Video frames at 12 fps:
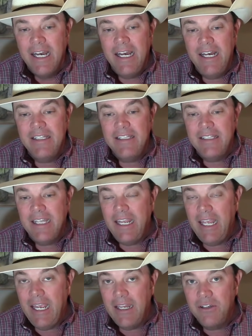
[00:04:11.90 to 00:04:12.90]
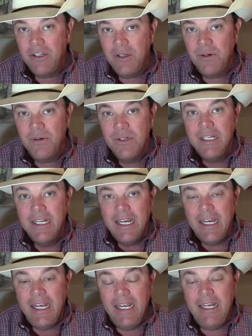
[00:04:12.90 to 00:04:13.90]
that they can't do.
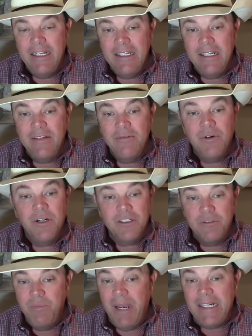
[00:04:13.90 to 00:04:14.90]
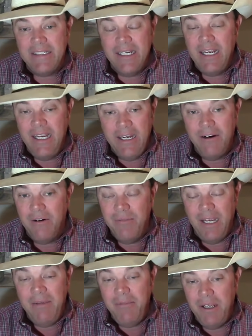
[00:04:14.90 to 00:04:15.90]
And then we're expecting here,
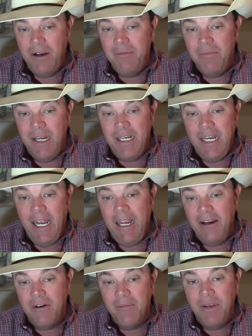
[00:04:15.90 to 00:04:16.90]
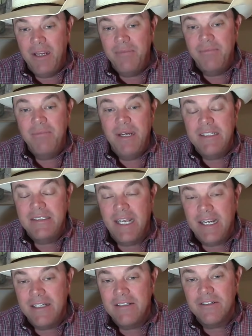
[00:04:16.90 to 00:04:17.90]
maybe on Monday or may
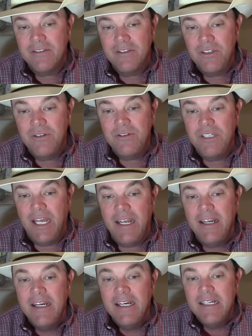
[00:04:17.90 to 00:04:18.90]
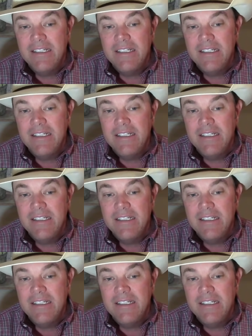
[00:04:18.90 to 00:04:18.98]
take until Tuesday,